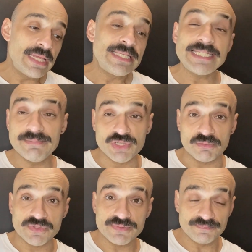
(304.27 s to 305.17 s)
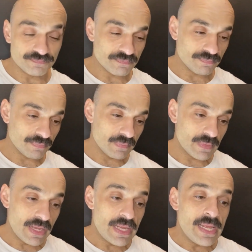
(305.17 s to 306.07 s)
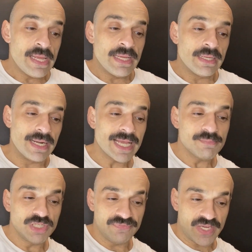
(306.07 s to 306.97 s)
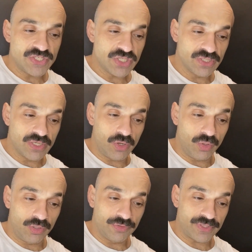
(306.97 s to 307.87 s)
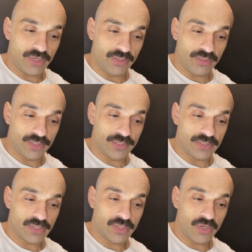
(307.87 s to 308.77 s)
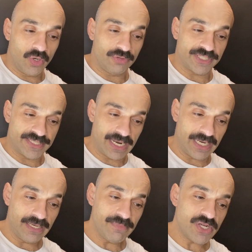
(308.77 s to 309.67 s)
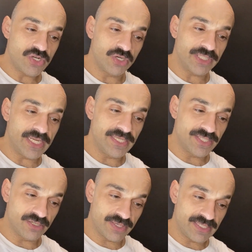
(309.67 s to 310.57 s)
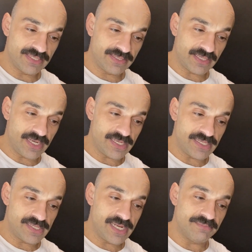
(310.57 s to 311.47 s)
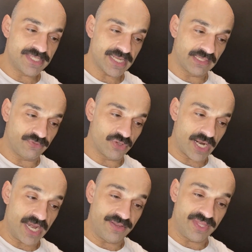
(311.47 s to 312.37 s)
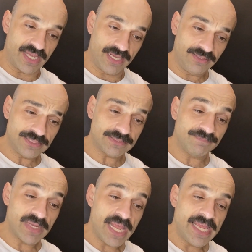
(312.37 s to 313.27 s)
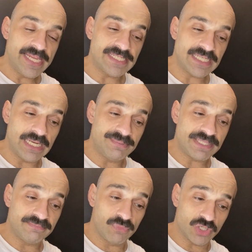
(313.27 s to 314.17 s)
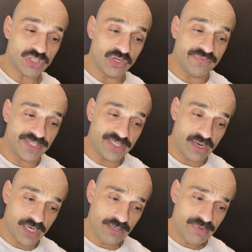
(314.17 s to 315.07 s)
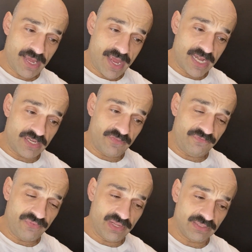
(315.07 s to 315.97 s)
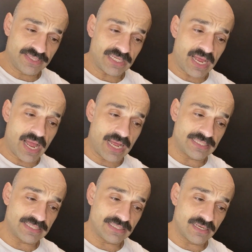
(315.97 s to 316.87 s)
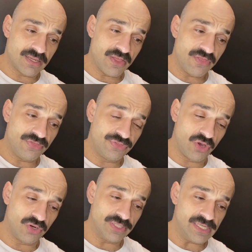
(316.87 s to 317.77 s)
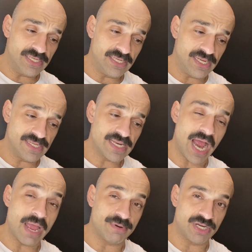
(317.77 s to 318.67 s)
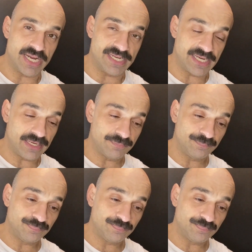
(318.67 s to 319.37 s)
Symptoms: lack motivation all the time, not interest in himself or anything else. He sleeps most of the time and feels as thought he is hibernating.